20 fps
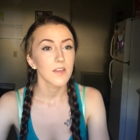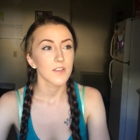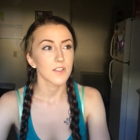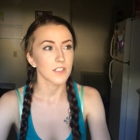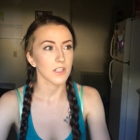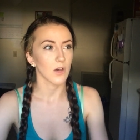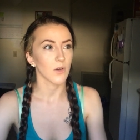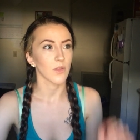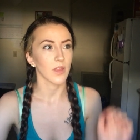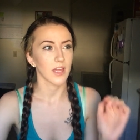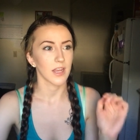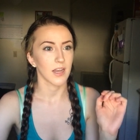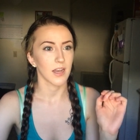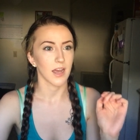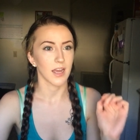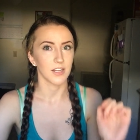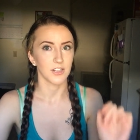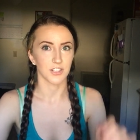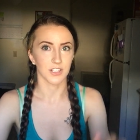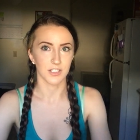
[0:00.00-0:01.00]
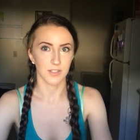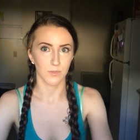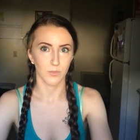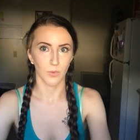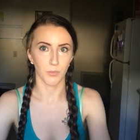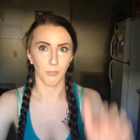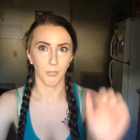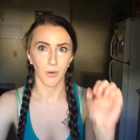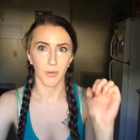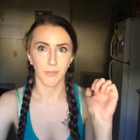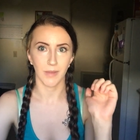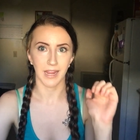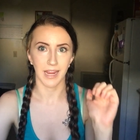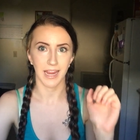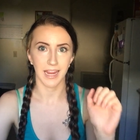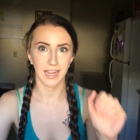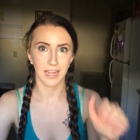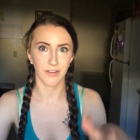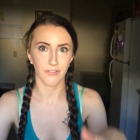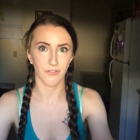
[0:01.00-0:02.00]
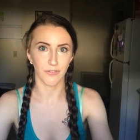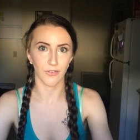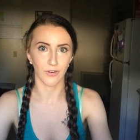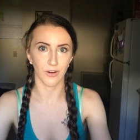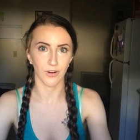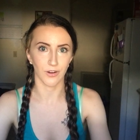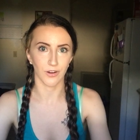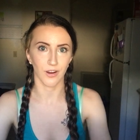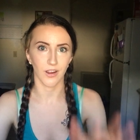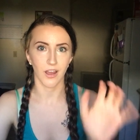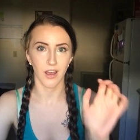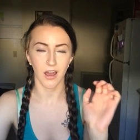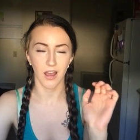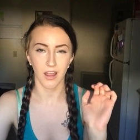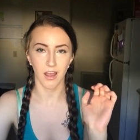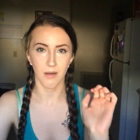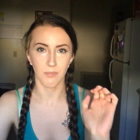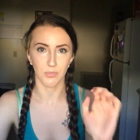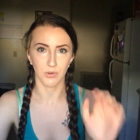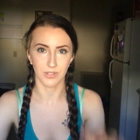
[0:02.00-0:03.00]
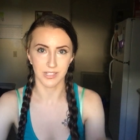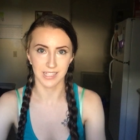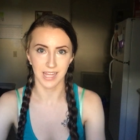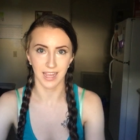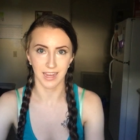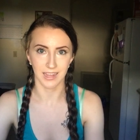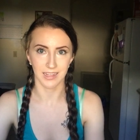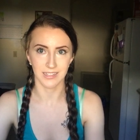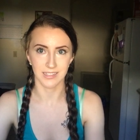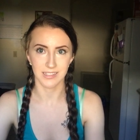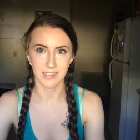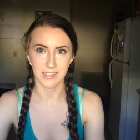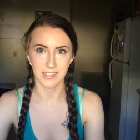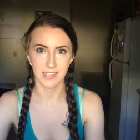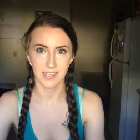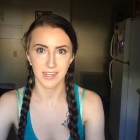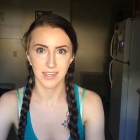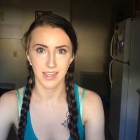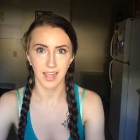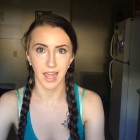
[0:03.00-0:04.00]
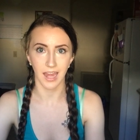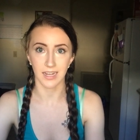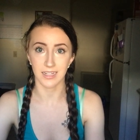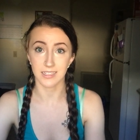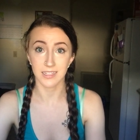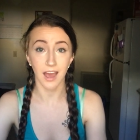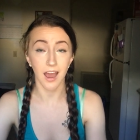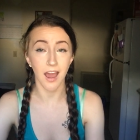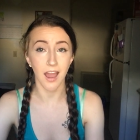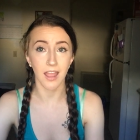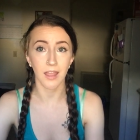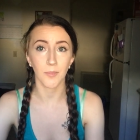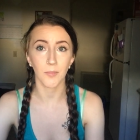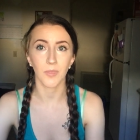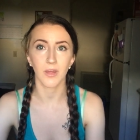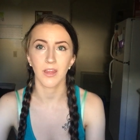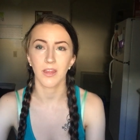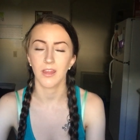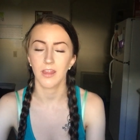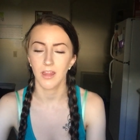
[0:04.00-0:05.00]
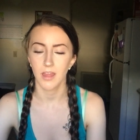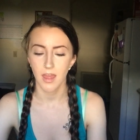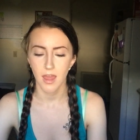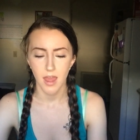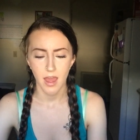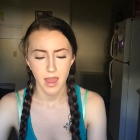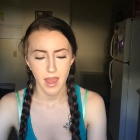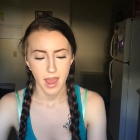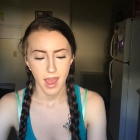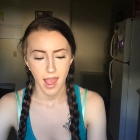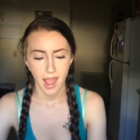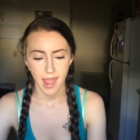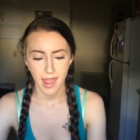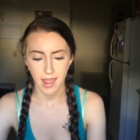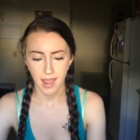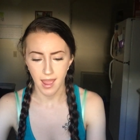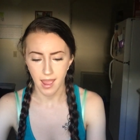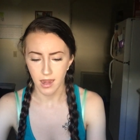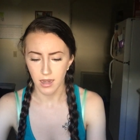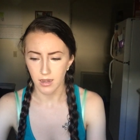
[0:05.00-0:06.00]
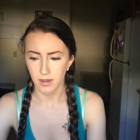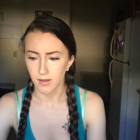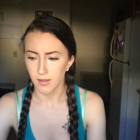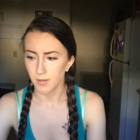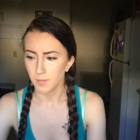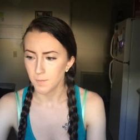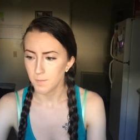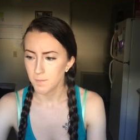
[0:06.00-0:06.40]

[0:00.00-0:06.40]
So then I just put my hand for a couple seconds at a time, and